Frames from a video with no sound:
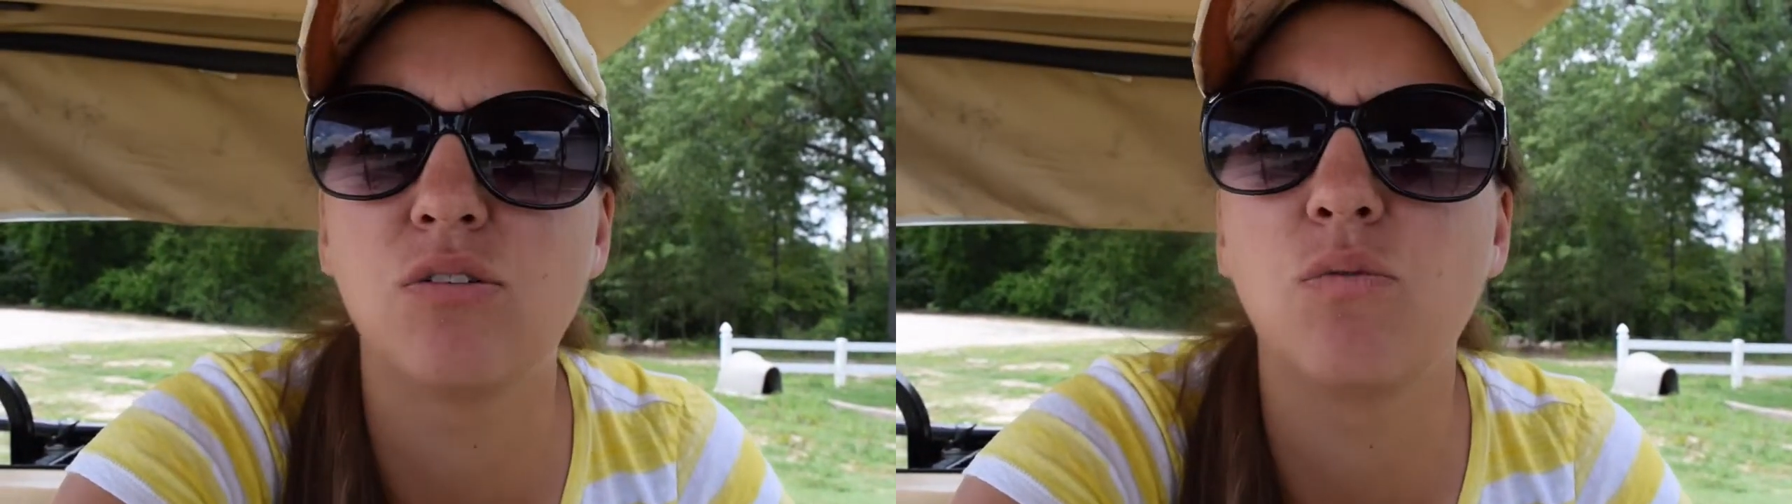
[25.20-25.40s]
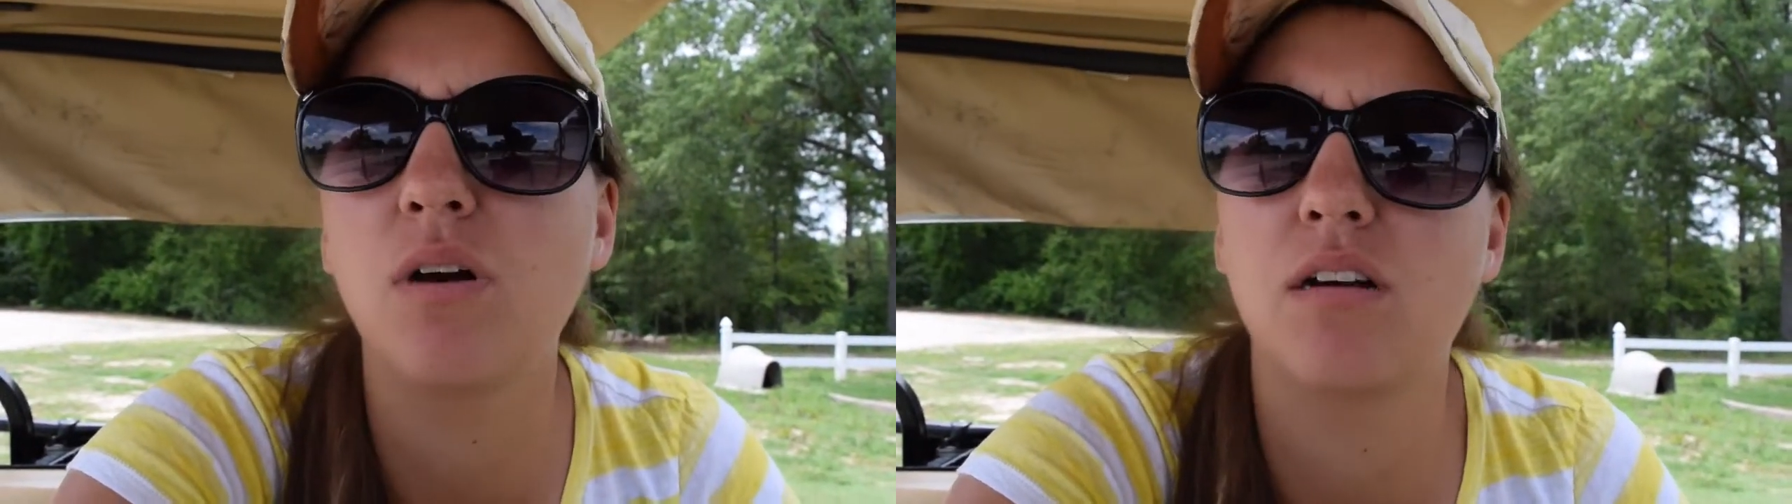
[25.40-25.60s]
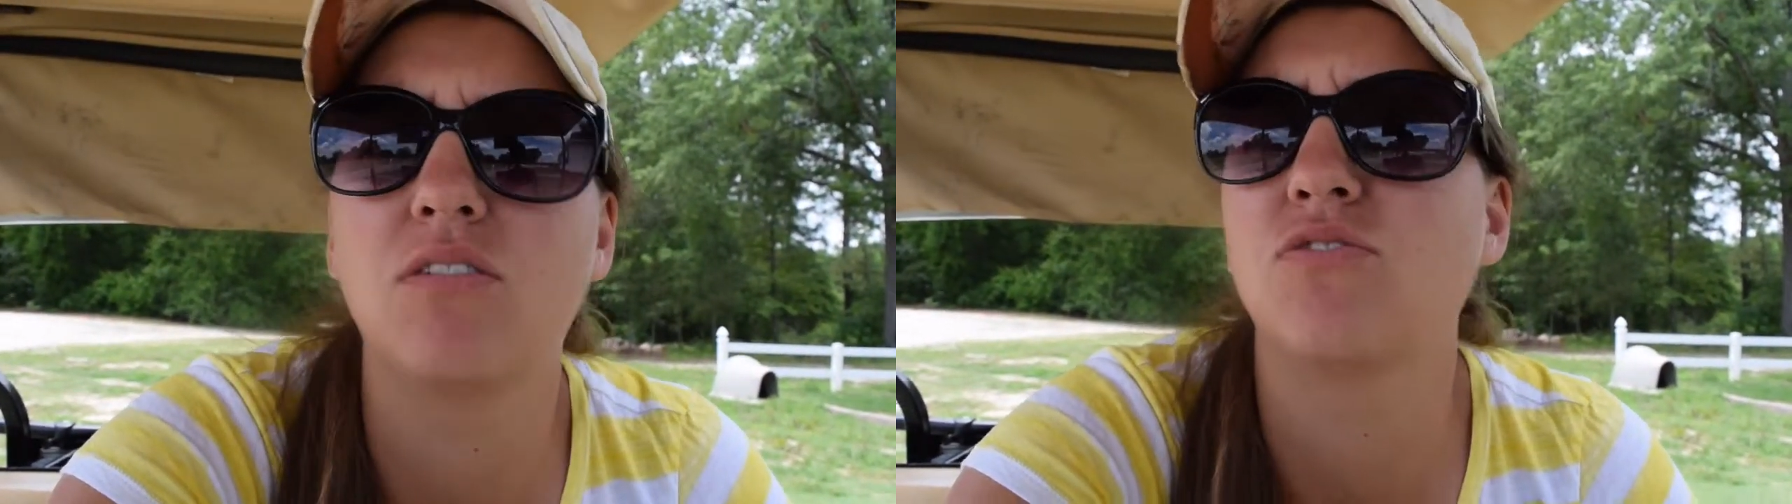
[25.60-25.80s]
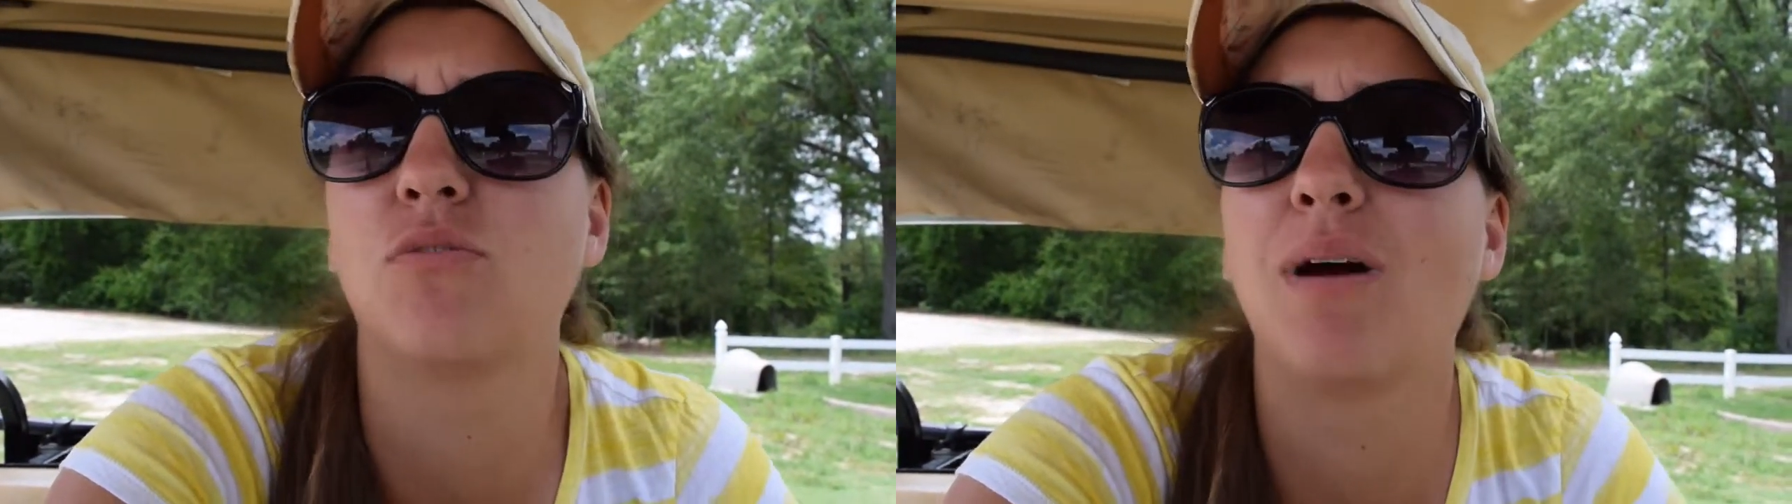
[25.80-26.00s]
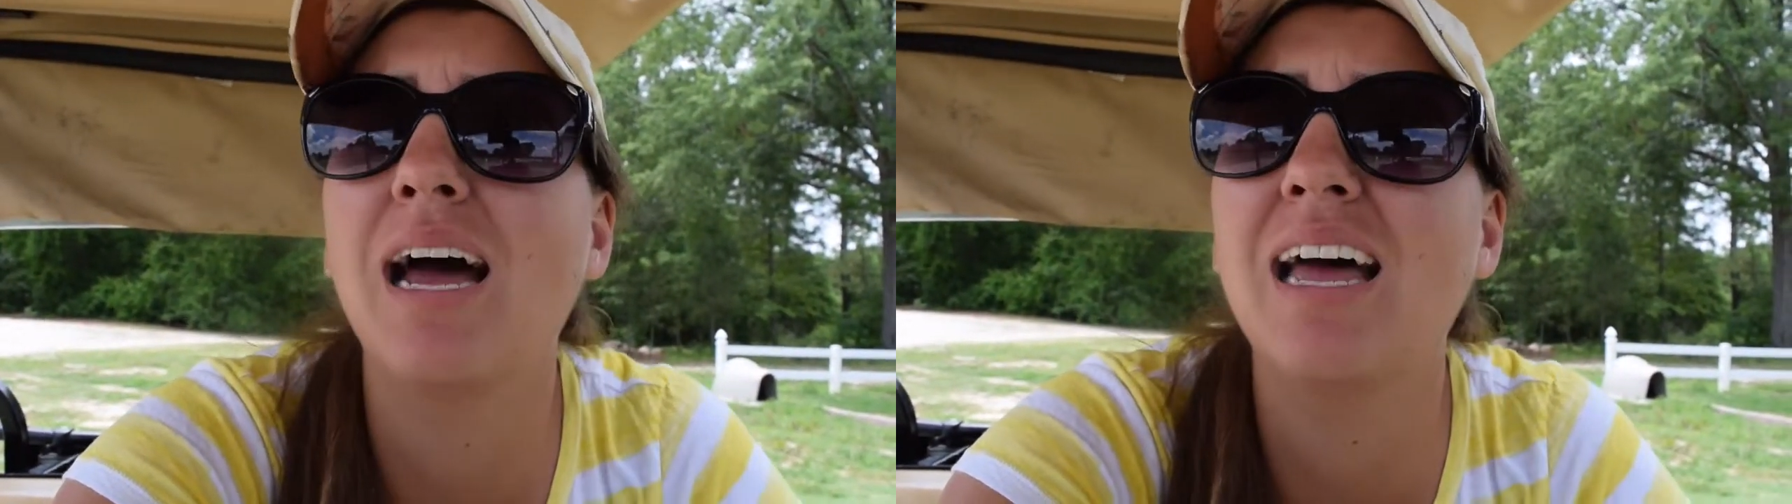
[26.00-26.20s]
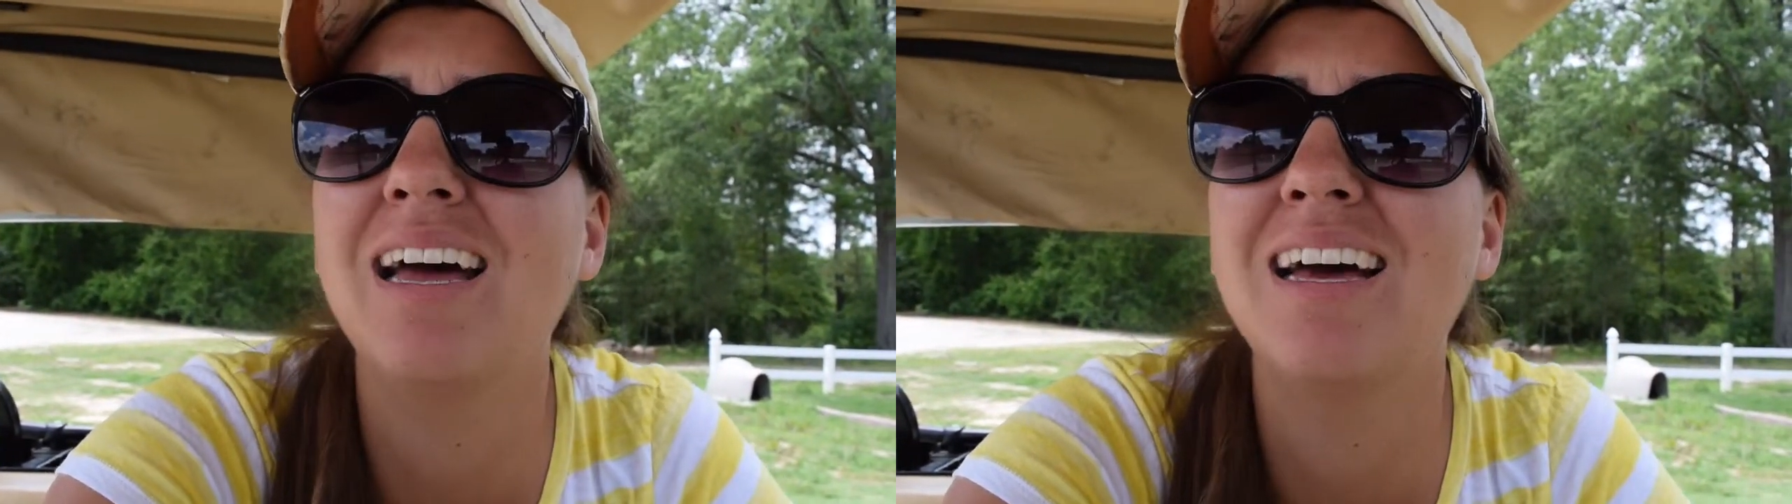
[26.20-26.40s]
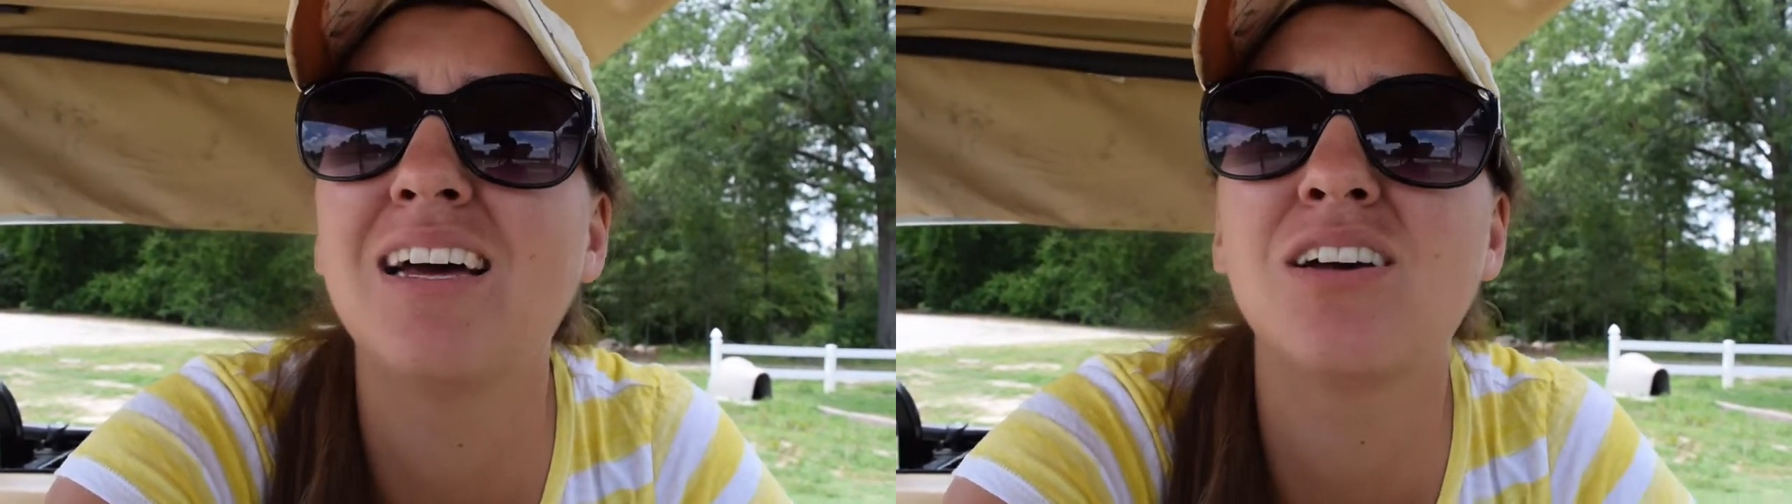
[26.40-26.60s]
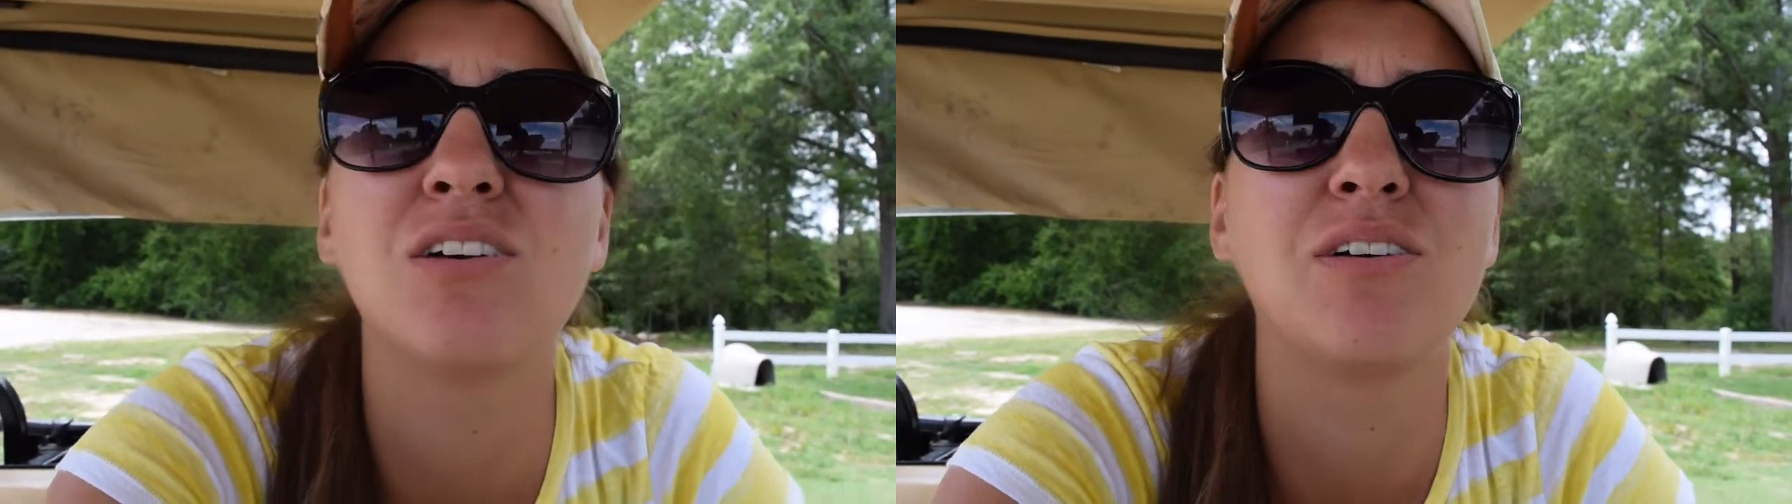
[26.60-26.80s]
or what goes through my head or